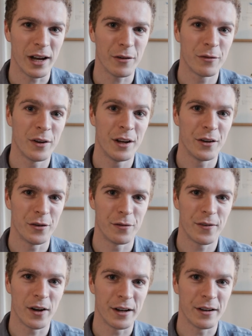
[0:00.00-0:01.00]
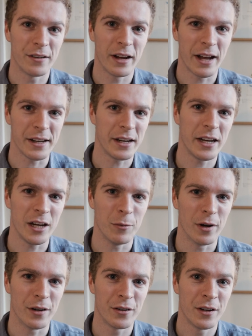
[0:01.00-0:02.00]
F to find any
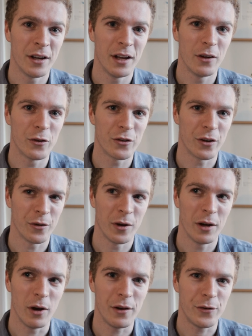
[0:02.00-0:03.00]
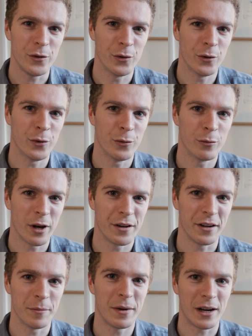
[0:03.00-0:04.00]
keyword. So if you're
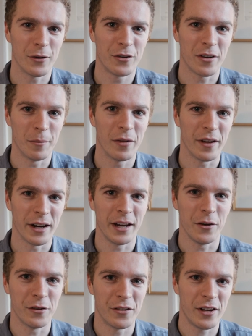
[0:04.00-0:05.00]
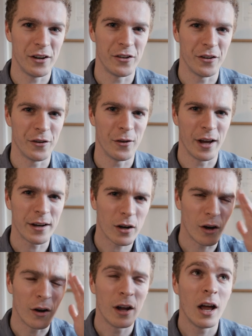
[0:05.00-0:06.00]
writing about something in your dissertation, you're like,
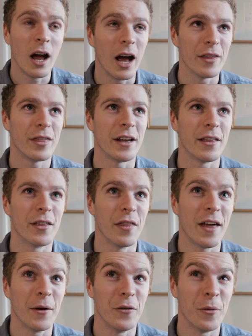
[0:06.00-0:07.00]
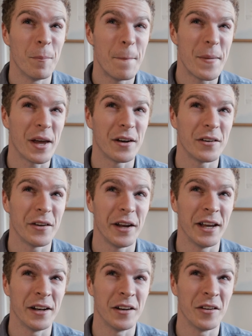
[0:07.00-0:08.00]
oh, I think that there was a bit
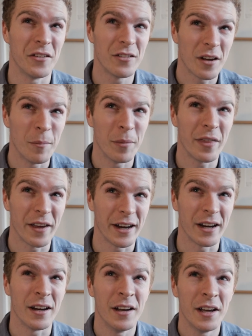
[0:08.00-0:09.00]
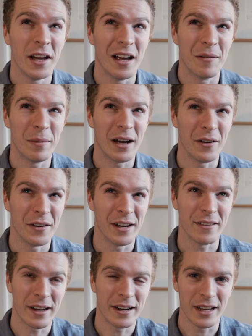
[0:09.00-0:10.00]
in something about
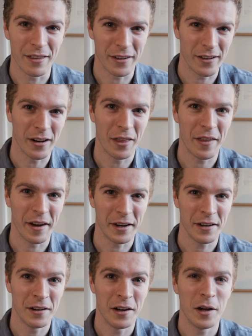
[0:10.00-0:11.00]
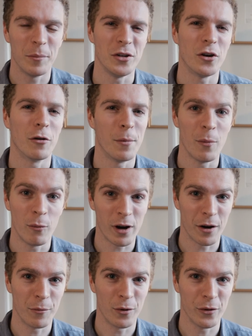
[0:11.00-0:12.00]
exactly this little thing, but you can't remember
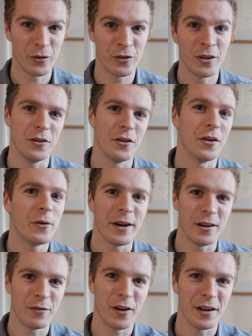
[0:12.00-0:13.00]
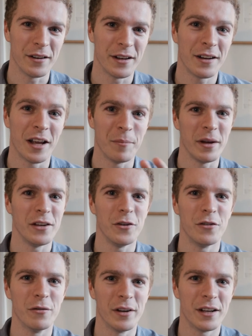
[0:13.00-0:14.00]
where it was, you can quickly find it and make
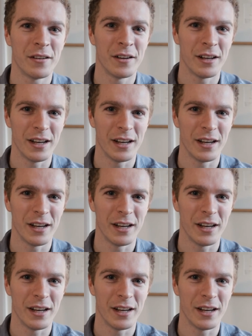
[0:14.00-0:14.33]
use of it